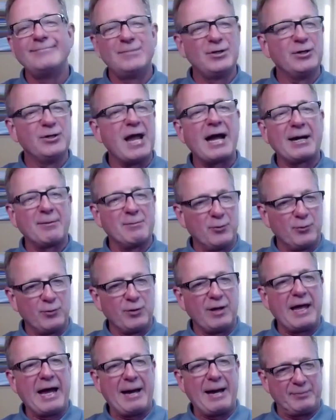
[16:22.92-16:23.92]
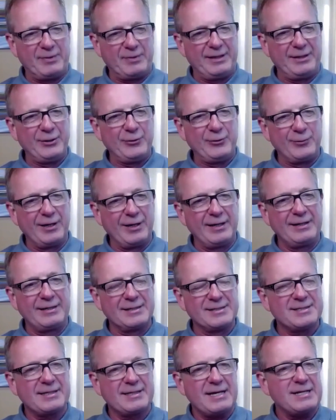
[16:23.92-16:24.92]
you're not going to be real happy here, right?
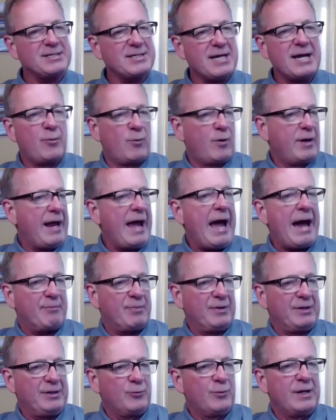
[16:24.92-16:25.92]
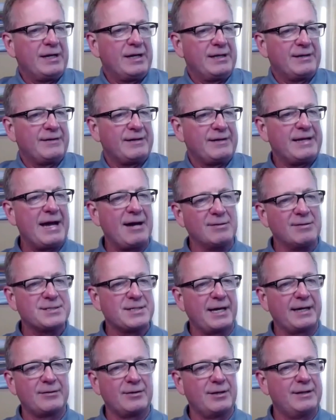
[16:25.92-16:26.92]
Because that's kind of what happened. You went into the down
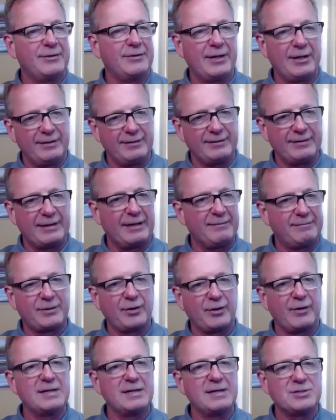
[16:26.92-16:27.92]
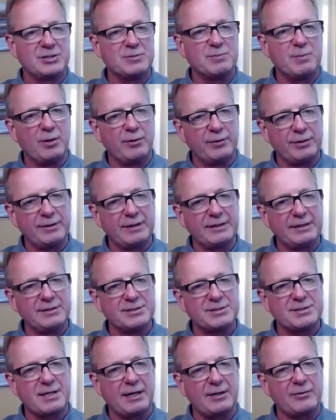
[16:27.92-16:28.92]
cycle and their heads exploded. They
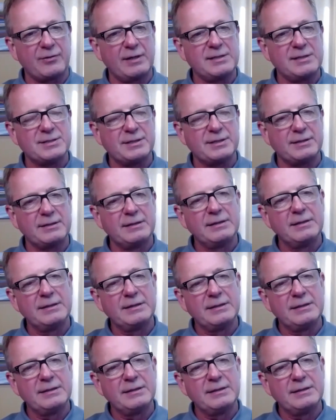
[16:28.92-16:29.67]
just got crazy.